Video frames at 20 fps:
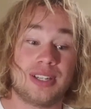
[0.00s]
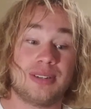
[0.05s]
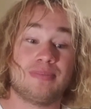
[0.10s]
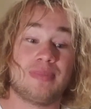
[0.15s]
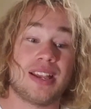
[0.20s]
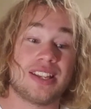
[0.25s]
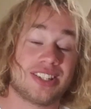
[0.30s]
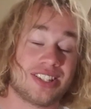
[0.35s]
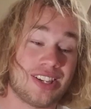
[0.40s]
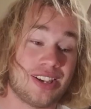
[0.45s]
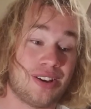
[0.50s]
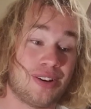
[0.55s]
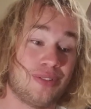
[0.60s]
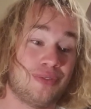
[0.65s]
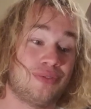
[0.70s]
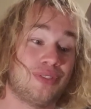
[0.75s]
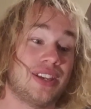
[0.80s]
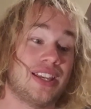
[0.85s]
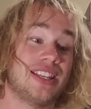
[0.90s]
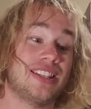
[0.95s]

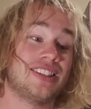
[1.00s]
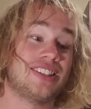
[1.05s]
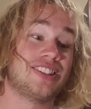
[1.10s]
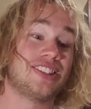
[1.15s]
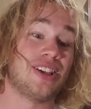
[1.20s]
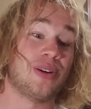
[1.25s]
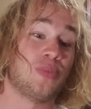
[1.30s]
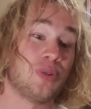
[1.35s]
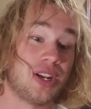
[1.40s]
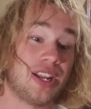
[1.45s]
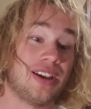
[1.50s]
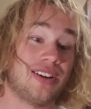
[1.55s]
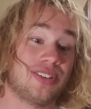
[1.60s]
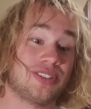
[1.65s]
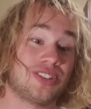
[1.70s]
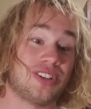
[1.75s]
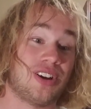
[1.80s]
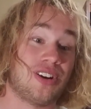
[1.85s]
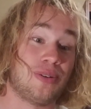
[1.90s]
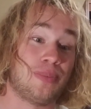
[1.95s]
myself, and someone
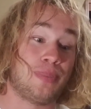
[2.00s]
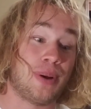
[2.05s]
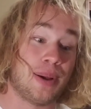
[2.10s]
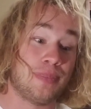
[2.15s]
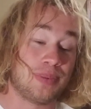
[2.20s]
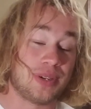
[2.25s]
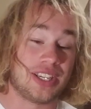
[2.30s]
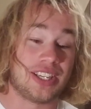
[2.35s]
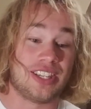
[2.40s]
else all pumping